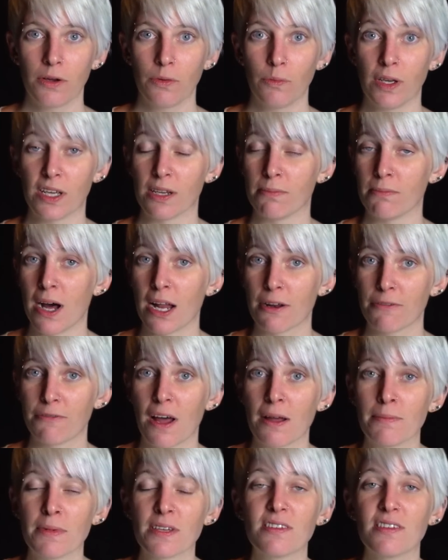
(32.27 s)
We can
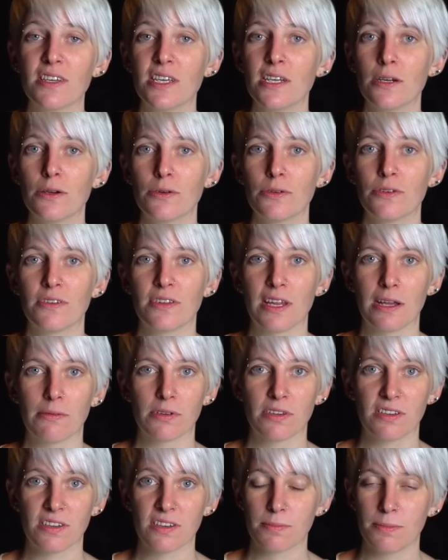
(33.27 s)
modify mosquitoes so they
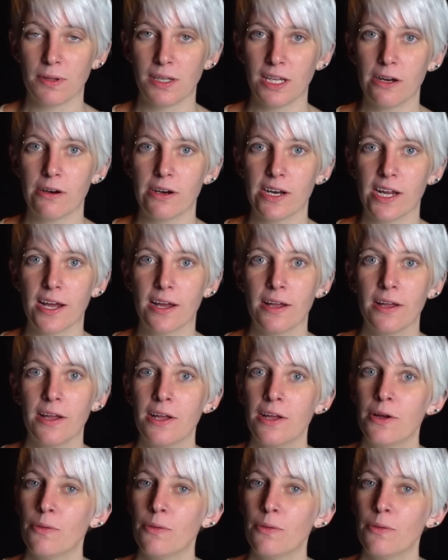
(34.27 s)
resist malaria.